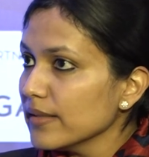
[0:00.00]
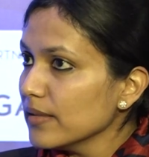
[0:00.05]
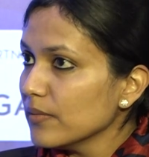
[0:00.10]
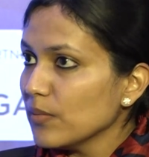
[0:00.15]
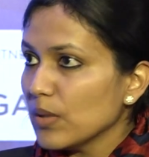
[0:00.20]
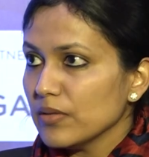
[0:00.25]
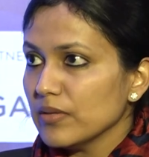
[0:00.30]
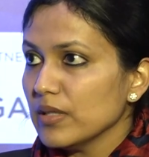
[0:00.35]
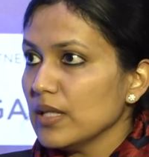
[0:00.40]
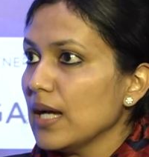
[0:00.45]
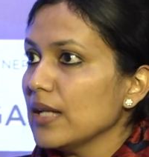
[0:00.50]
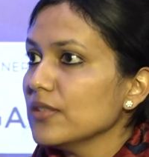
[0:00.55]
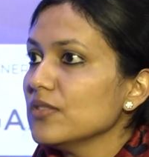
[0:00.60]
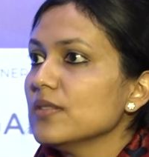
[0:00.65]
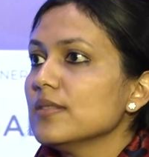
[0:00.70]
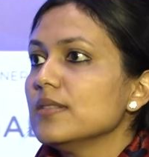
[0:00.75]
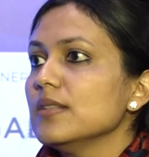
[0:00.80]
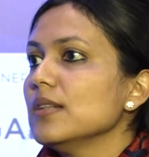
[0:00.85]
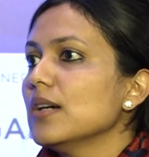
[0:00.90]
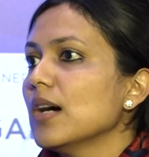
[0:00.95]
did one of the
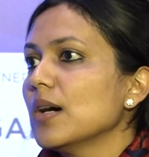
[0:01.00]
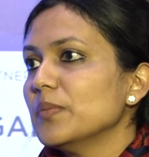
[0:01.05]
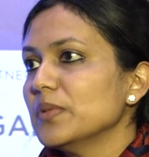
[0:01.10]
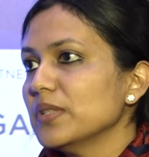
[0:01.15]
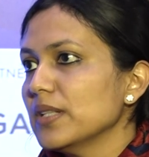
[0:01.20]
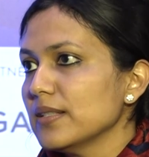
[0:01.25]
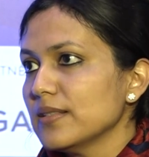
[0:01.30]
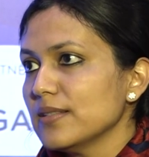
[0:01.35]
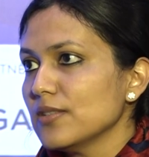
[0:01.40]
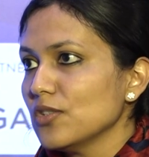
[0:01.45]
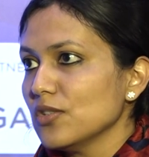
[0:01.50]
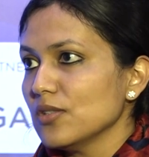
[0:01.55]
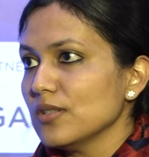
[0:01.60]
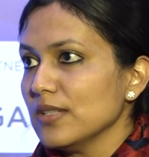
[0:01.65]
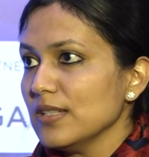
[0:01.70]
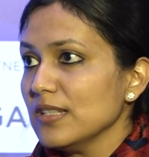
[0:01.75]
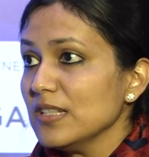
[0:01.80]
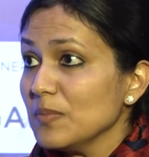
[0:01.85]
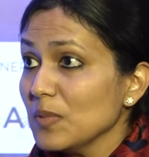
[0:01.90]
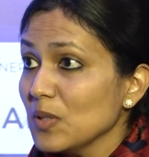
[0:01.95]
largest decarbonization
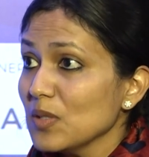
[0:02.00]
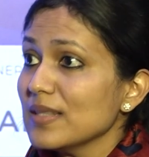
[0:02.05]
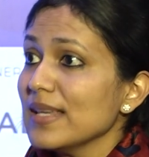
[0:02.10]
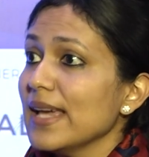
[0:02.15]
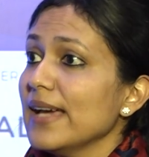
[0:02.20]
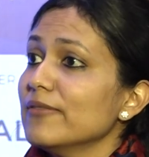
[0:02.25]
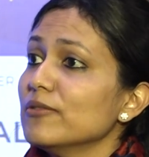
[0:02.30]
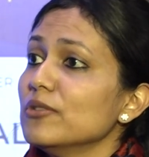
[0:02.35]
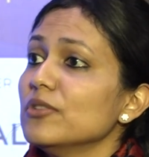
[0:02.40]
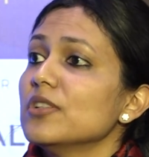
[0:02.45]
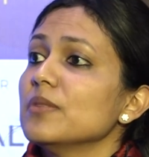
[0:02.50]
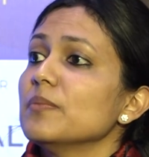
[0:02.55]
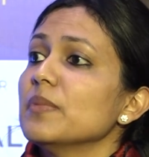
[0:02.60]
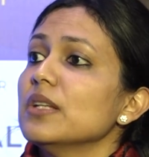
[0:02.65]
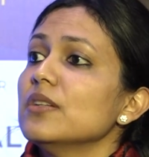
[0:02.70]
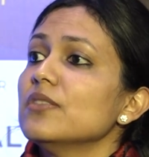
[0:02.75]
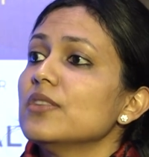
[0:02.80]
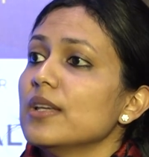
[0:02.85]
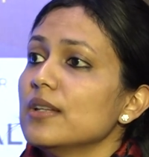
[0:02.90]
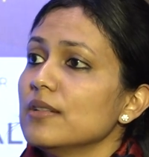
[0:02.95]
deals because they have to
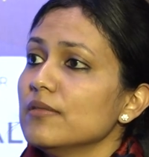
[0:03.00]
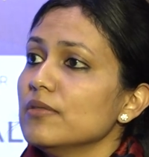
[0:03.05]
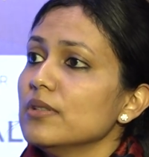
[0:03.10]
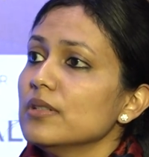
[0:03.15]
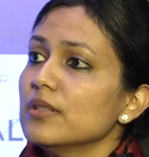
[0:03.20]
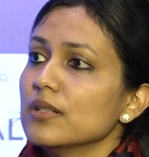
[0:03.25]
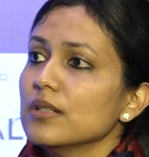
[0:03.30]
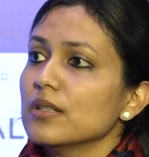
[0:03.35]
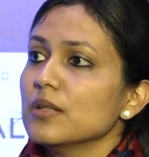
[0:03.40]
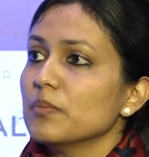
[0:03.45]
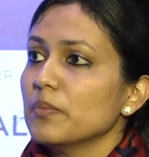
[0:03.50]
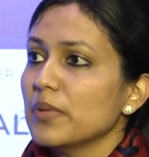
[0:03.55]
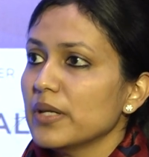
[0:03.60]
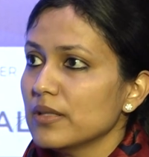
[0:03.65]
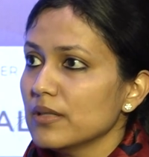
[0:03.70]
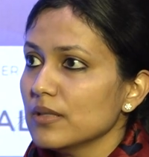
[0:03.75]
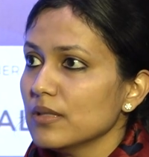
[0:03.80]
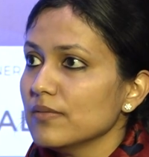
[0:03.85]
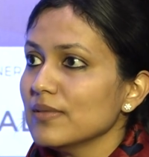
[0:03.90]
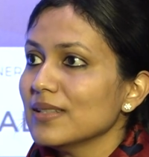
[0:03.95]
remain relevant and
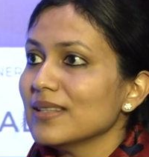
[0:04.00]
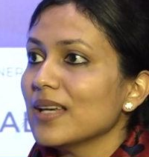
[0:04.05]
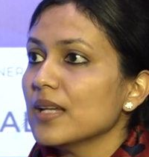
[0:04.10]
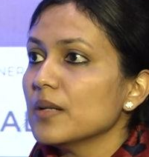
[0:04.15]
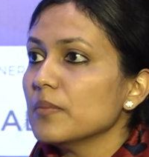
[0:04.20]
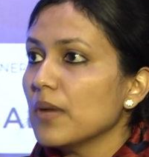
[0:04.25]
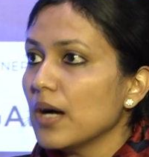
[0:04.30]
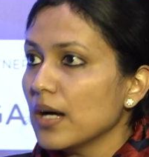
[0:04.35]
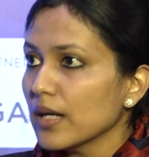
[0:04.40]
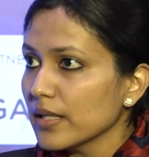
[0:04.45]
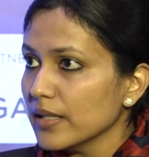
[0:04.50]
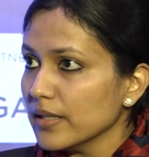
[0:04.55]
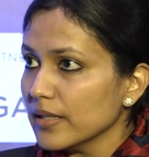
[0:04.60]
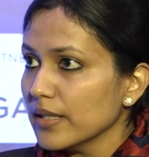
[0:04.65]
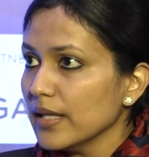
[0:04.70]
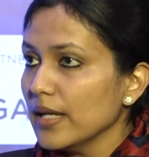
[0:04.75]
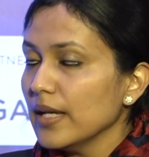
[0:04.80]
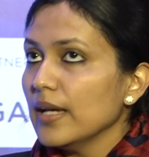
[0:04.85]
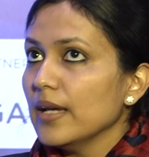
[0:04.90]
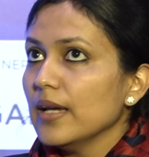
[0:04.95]
competitive in that market.
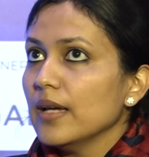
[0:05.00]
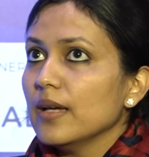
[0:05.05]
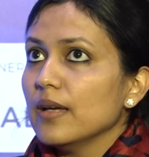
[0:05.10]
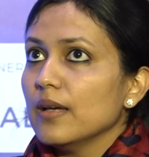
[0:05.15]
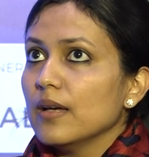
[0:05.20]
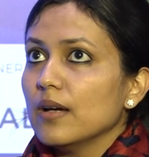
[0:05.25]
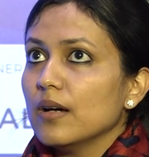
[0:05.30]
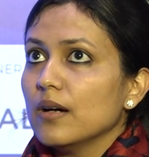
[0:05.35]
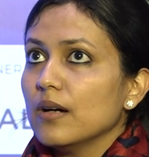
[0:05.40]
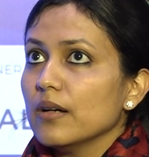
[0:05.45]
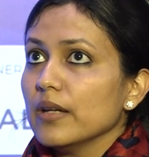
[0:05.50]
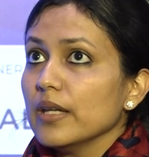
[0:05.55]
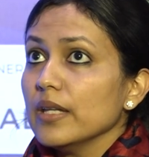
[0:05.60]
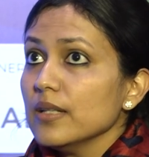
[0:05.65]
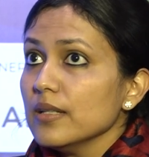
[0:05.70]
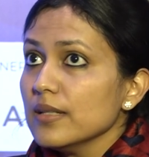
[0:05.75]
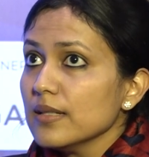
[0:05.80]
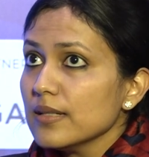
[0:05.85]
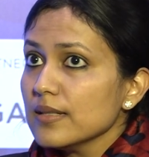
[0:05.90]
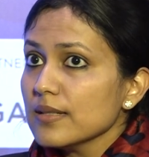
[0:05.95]

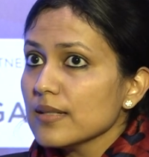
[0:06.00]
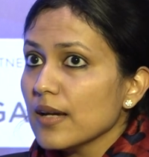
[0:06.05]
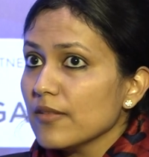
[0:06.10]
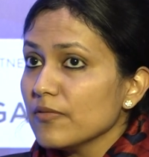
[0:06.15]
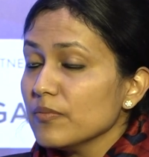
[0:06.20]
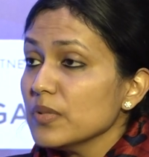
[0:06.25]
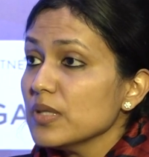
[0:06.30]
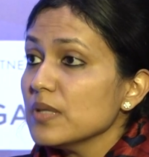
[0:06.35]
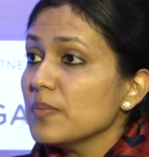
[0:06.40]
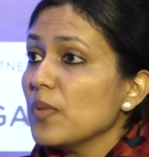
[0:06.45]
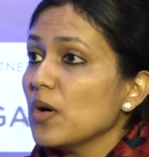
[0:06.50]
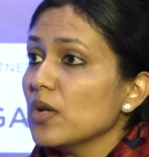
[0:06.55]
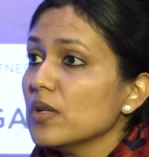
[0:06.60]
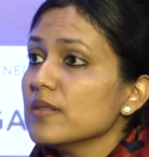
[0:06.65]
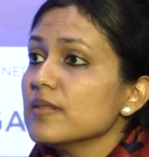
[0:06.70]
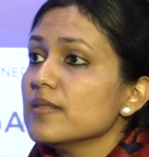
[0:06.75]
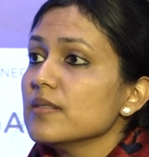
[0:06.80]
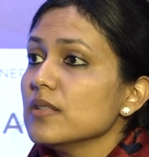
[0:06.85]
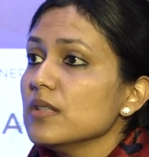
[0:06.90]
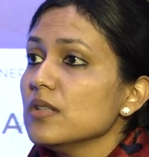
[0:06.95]
India's government's
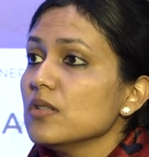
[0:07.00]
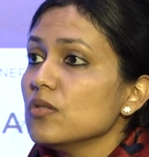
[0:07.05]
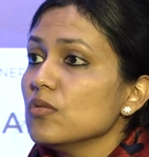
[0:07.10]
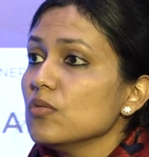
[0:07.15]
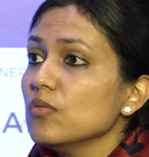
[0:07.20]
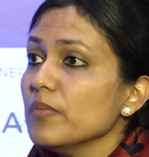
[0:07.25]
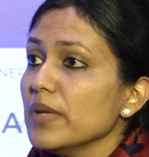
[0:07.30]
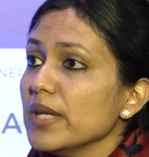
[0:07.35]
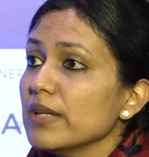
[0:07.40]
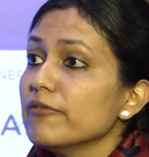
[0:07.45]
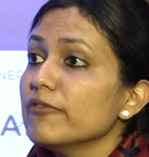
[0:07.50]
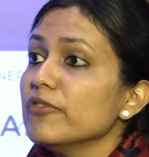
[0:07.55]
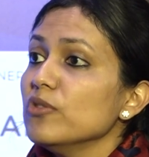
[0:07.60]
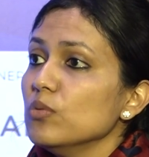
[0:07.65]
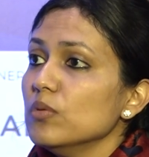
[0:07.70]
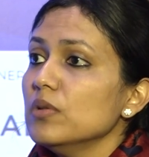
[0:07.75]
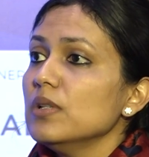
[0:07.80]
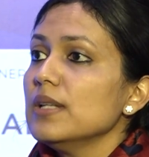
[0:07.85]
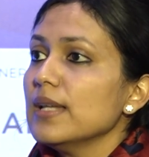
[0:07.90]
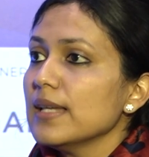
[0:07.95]
policy to make
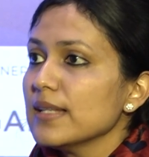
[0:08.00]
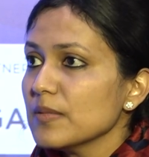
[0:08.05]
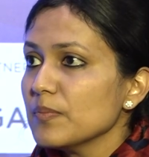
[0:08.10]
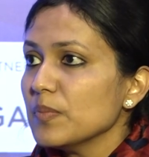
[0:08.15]
fuel less